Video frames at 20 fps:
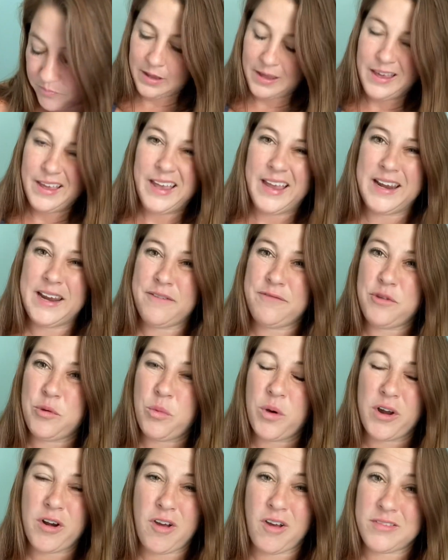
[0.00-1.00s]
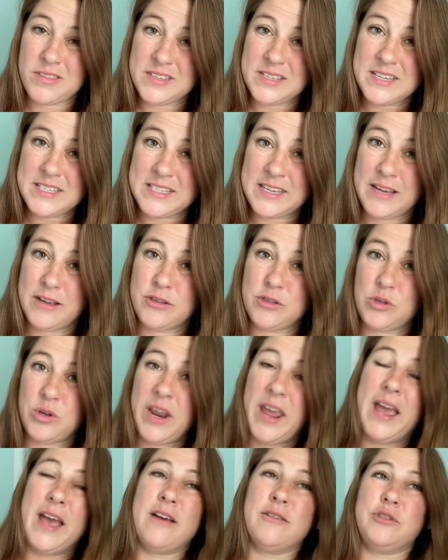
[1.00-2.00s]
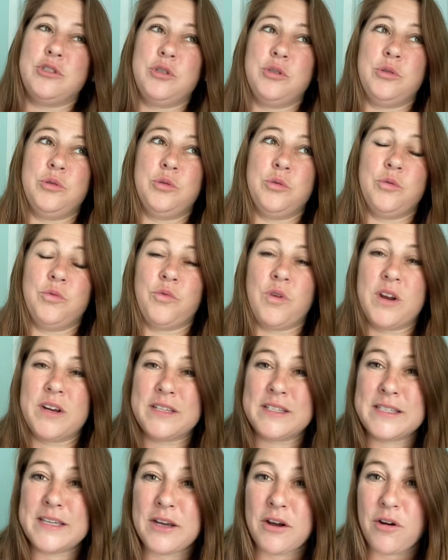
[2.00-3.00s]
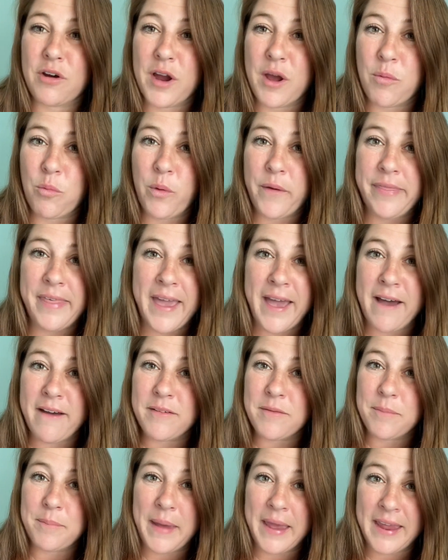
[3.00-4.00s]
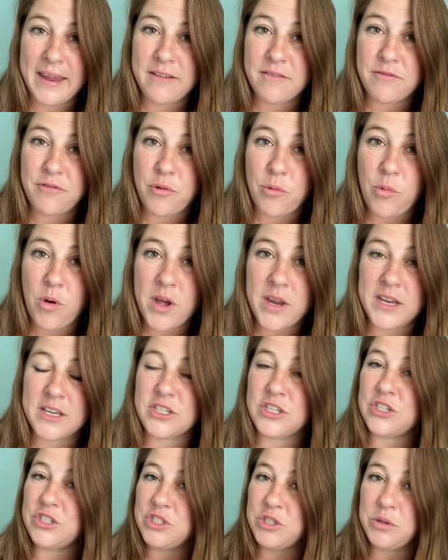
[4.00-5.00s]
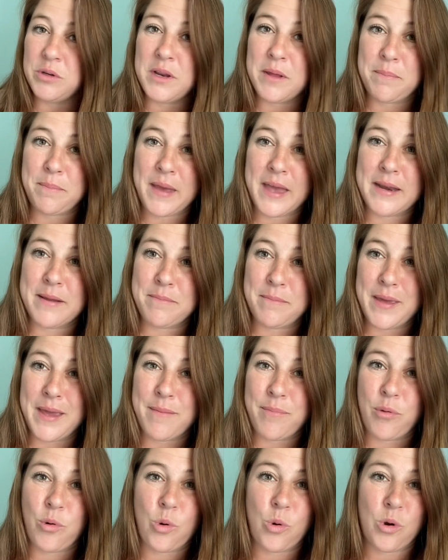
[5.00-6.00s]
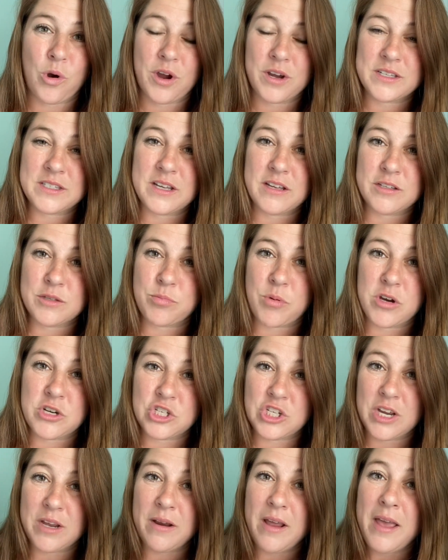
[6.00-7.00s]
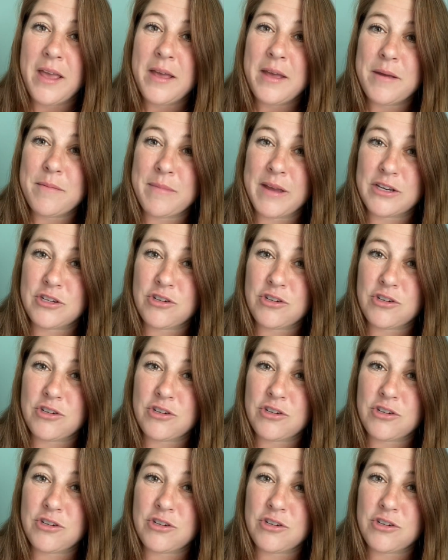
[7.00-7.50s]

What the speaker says: And if you want all the details on how to run a CRM without paying for one and just doing it pen and paper or Excel spreadsheet, make sure